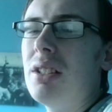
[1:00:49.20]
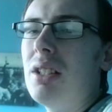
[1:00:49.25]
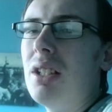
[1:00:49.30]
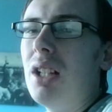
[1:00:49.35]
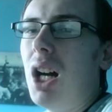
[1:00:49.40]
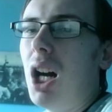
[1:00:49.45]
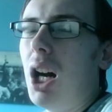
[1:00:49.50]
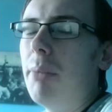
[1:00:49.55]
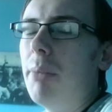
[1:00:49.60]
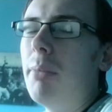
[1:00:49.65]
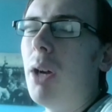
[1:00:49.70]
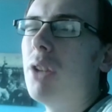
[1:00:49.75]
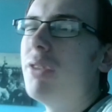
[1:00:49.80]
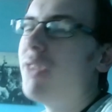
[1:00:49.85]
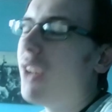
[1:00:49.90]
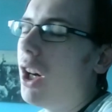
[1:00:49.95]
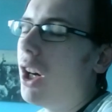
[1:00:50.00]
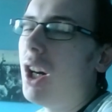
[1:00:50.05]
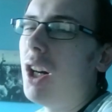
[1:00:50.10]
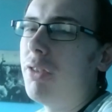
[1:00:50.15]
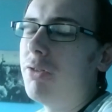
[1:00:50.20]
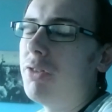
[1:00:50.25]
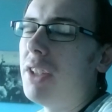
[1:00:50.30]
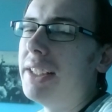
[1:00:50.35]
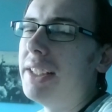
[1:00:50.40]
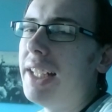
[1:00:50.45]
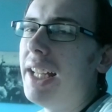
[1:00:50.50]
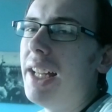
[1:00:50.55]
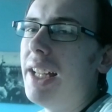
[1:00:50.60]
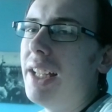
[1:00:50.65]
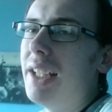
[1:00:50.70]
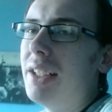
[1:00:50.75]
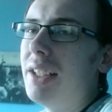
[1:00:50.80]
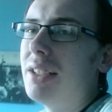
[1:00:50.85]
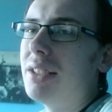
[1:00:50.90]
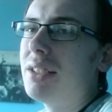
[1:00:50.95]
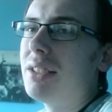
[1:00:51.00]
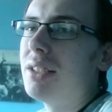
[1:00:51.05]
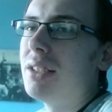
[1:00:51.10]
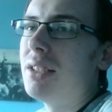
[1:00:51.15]
I'm over halfway there.
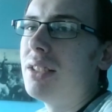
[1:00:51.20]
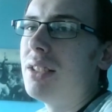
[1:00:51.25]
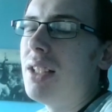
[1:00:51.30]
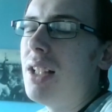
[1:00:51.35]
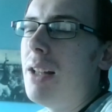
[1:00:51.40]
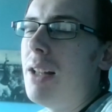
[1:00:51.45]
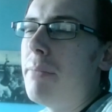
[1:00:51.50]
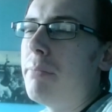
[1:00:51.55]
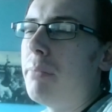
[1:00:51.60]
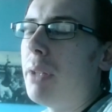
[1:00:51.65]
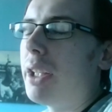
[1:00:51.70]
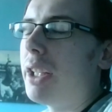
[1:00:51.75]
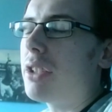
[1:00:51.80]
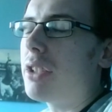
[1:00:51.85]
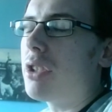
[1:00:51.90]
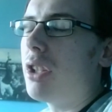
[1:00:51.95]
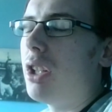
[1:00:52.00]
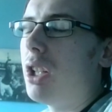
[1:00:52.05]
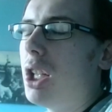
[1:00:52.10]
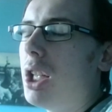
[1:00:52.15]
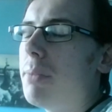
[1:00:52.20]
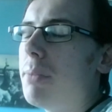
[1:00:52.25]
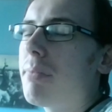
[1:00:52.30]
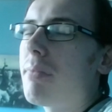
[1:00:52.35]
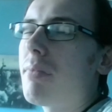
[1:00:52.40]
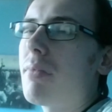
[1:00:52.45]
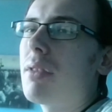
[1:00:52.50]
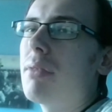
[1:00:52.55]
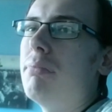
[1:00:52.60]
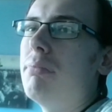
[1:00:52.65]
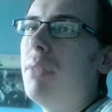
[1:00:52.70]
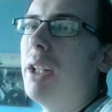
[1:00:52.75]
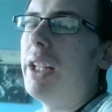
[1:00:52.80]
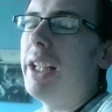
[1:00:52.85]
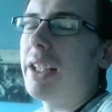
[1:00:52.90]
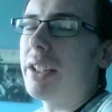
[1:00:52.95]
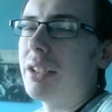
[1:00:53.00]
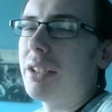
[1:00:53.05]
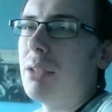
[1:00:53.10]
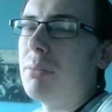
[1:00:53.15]
By the time my
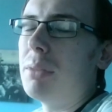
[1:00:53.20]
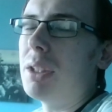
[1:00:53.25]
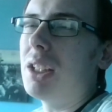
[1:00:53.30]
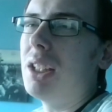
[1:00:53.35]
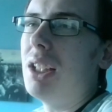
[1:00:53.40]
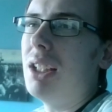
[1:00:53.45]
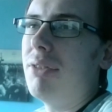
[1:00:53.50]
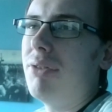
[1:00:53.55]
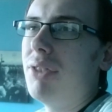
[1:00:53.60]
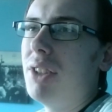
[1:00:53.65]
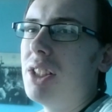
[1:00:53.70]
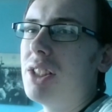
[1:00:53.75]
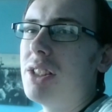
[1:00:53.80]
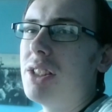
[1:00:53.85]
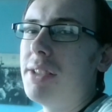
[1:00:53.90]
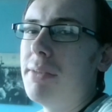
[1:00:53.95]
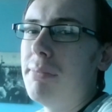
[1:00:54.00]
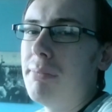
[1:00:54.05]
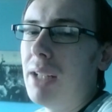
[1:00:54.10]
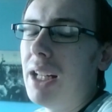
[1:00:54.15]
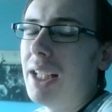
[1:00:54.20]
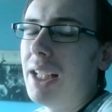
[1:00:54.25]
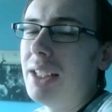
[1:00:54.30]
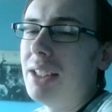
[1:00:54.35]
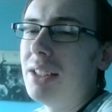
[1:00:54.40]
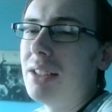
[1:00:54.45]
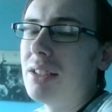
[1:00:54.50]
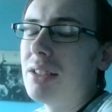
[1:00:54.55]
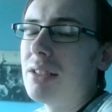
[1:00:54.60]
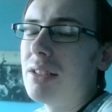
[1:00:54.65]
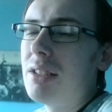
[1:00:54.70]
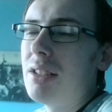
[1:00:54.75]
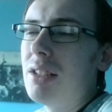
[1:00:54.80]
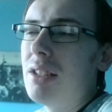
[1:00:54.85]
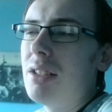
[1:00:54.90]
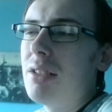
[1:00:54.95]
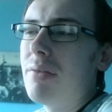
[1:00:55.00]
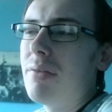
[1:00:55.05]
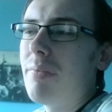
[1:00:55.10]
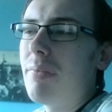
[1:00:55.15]
academic year finishes in May,
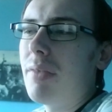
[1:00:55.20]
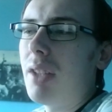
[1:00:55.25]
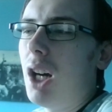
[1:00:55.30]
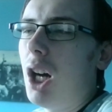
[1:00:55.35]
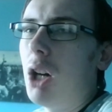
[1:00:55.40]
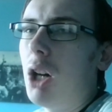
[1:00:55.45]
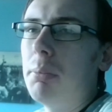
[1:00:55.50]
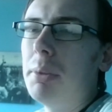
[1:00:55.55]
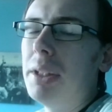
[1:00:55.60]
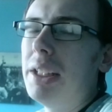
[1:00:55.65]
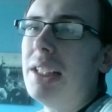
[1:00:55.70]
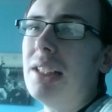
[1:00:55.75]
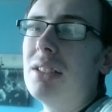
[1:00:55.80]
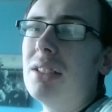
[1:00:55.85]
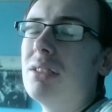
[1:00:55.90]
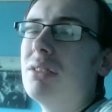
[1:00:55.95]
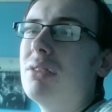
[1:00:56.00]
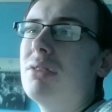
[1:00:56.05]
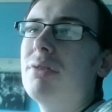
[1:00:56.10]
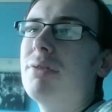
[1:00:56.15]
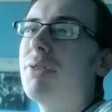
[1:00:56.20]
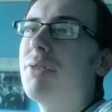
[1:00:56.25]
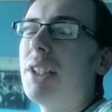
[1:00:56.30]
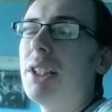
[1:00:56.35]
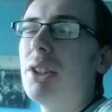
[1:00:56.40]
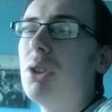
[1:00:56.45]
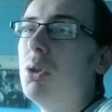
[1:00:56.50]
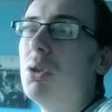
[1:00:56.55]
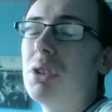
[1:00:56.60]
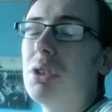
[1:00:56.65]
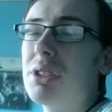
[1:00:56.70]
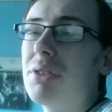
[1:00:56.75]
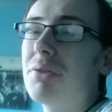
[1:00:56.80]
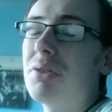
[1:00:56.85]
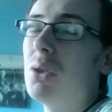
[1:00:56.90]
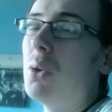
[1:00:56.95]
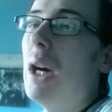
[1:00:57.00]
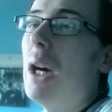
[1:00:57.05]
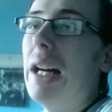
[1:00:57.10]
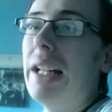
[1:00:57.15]
I'll be 3/4 of
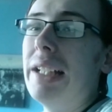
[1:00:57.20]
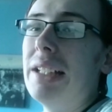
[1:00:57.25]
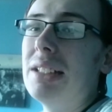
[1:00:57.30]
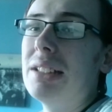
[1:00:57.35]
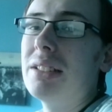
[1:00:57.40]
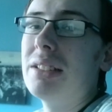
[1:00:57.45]
the way.